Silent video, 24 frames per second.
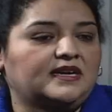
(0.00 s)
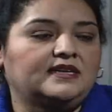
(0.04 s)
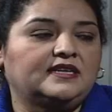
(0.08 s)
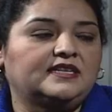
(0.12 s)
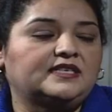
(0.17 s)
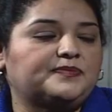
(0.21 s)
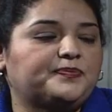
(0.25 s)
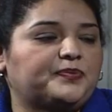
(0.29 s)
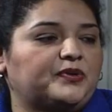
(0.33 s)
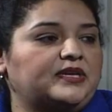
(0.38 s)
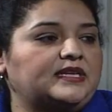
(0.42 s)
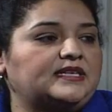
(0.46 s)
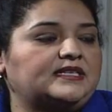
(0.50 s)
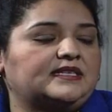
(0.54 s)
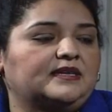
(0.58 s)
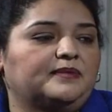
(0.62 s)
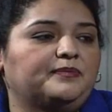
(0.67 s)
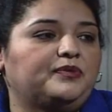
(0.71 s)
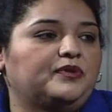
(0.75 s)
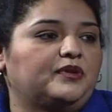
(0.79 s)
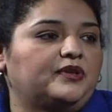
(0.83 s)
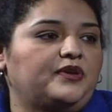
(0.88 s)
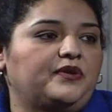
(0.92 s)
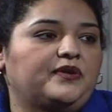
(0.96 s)
is pretty
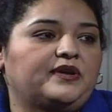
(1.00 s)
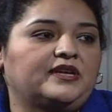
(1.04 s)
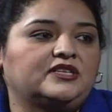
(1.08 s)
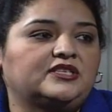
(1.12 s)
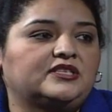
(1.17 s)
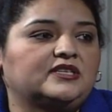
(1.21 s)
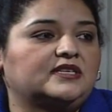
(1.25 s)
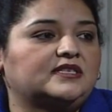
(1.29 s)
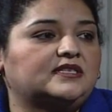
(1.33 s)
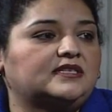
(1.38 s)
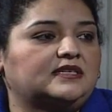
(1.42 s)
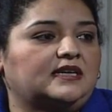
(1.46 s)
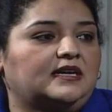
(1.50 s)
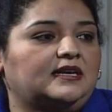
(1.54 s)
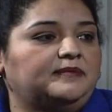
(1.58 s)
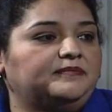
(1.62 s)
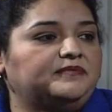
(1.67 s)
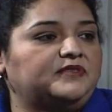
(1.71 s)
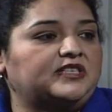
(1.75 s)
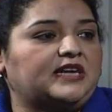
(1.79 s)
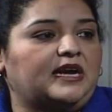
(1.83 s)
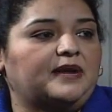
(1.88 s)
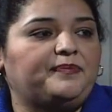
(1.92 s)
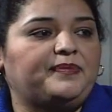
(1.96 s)
simple. You can just
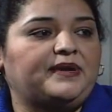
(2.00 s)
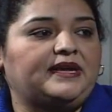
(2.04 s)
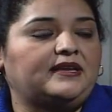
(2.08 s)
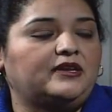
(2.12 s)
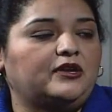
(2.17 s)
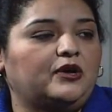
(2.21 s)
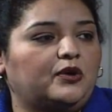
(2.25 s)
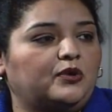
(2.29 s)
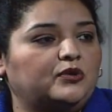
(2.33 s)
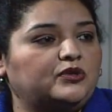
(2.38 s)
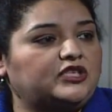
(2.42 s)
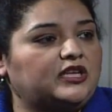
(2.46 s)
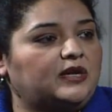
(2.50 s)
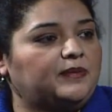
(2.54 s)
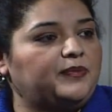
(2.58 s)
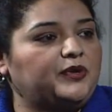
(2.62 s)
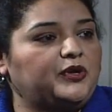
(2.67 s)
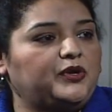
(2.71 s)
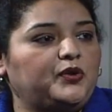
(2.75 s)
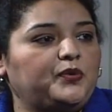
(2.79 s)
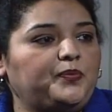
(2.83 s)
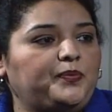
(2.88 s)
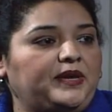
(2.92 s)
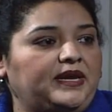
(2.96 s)
type in
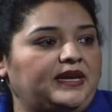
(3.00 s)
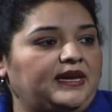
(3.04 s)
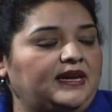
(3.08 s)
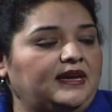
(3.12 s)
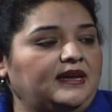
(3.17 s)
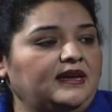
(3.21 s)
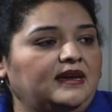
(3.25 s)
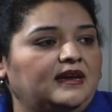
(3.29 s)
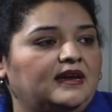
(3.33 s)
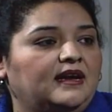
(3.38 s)
owp.sccgov.org.